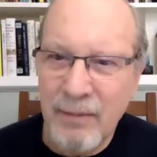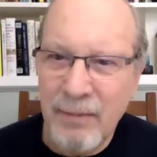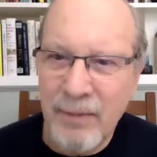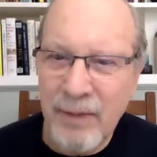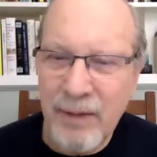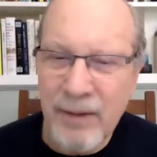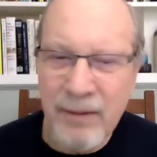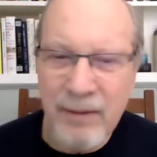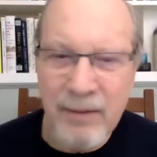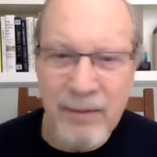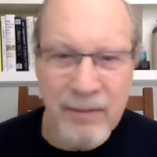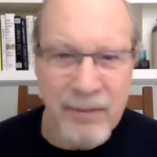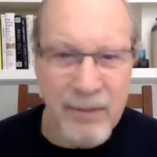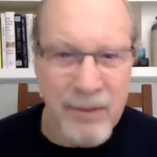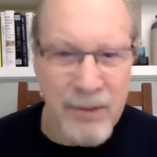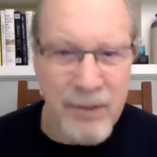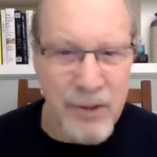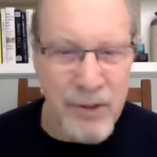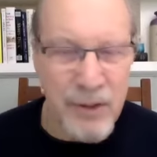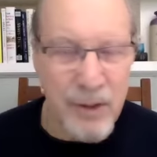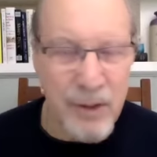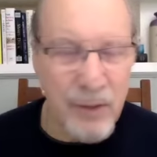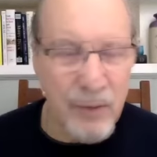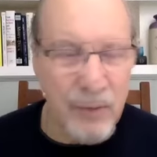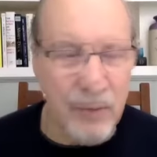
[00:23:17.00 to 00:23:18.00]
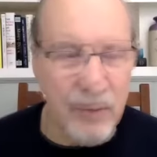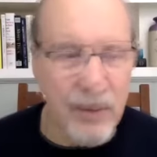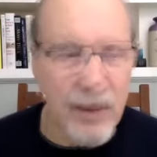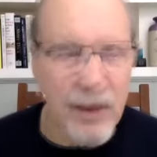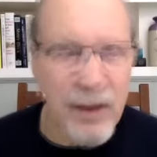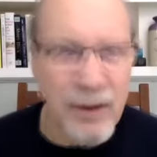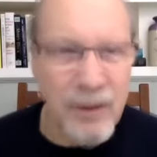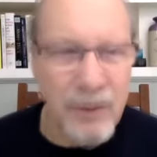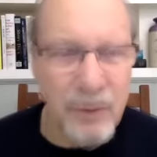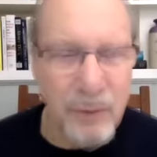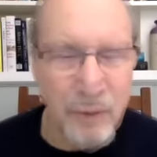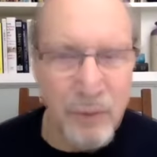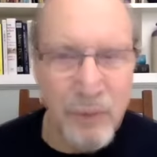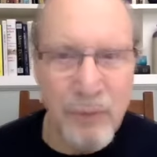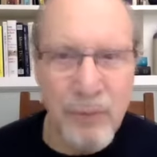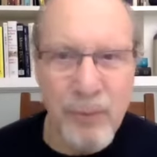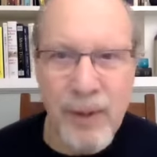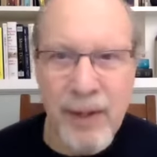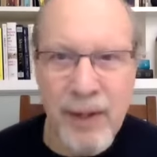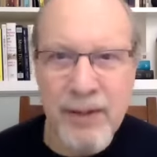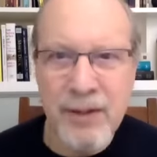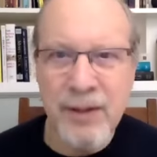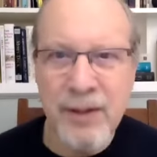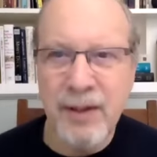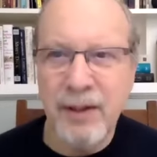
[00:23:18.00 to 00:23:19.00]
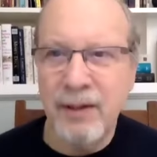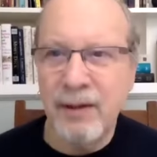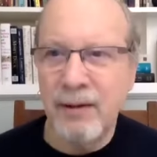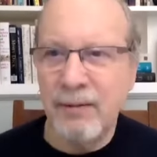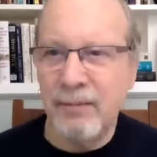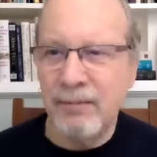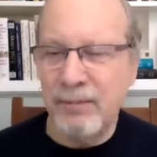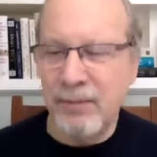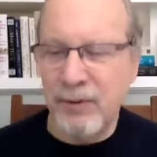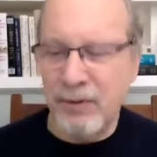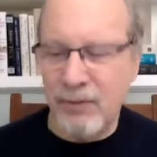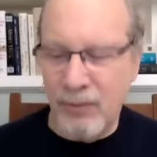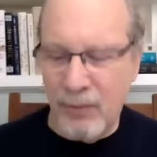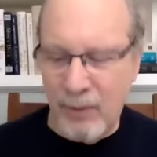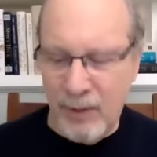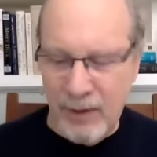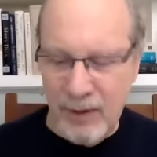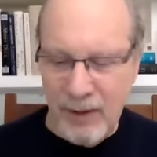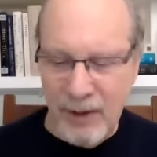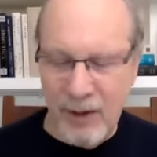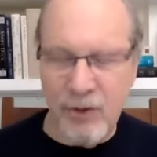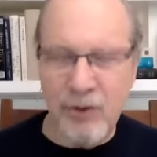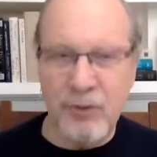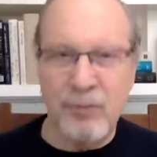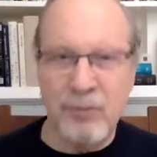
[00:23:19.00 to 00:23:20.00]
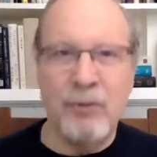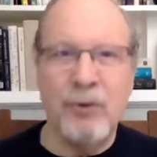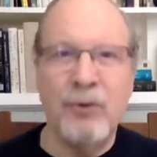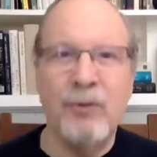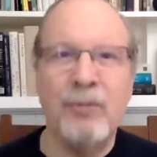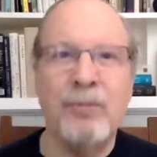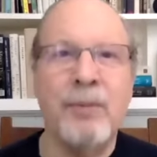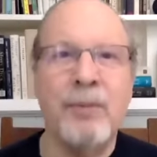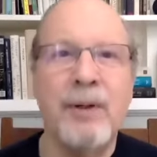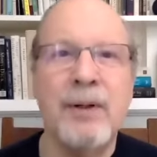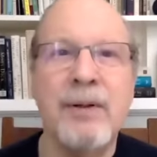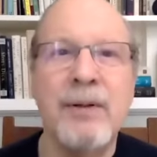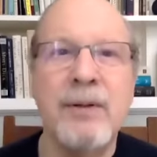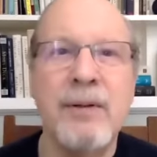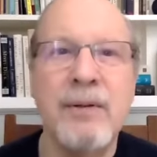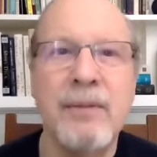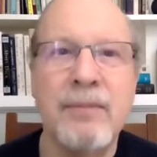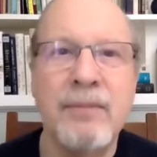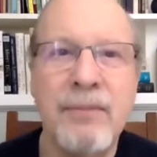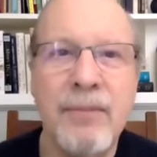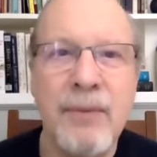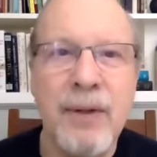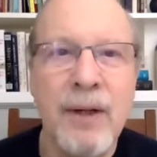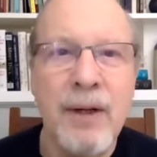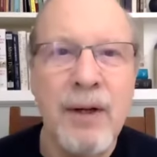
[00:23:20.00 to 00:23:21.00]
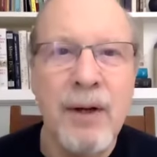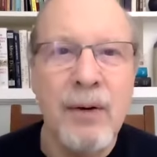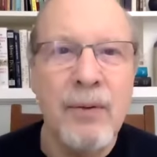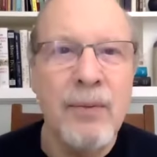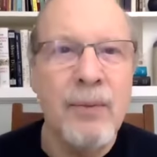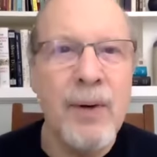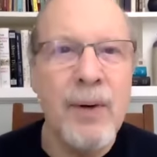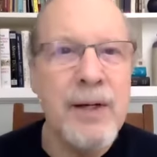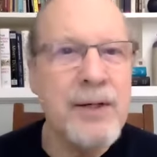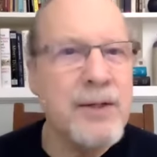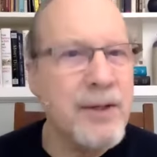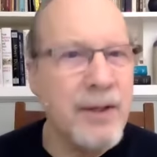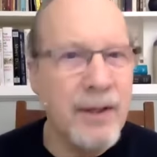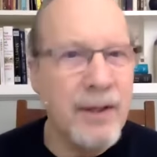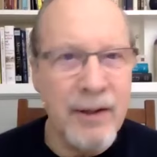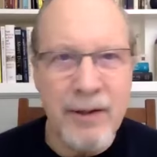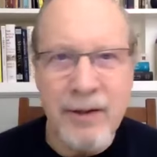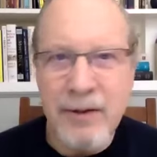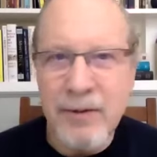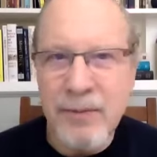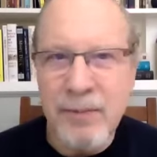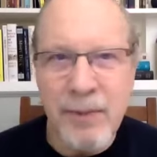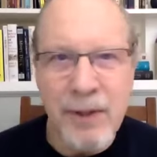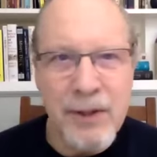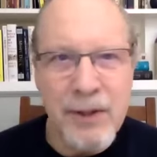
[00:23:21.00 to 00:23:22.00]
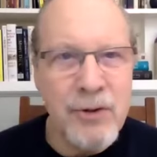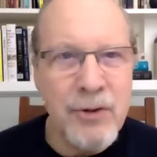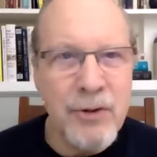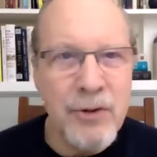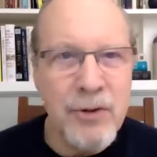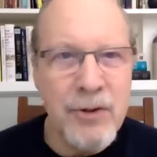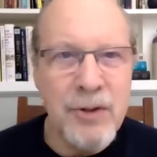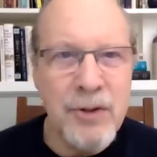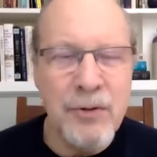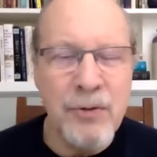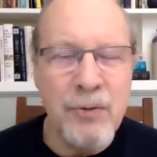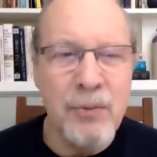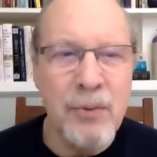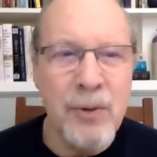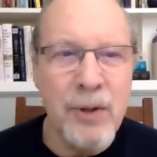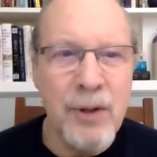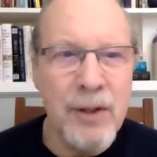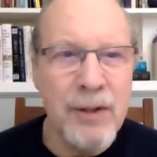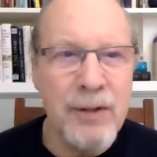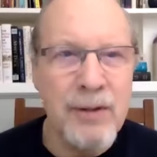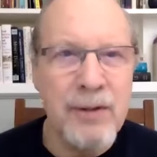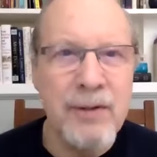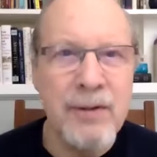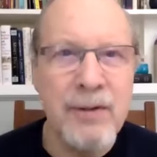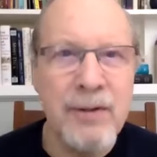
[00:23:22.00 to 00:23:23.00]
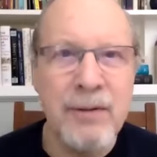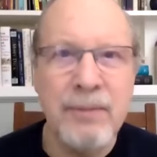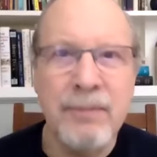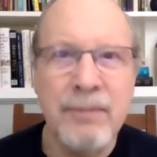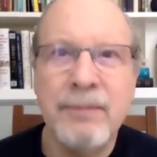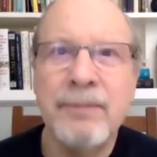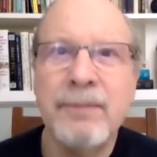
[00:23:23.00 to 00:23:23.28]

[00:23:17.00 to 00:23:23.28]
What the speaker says: But slowly, and you're resting between each movement, resting as much as you want.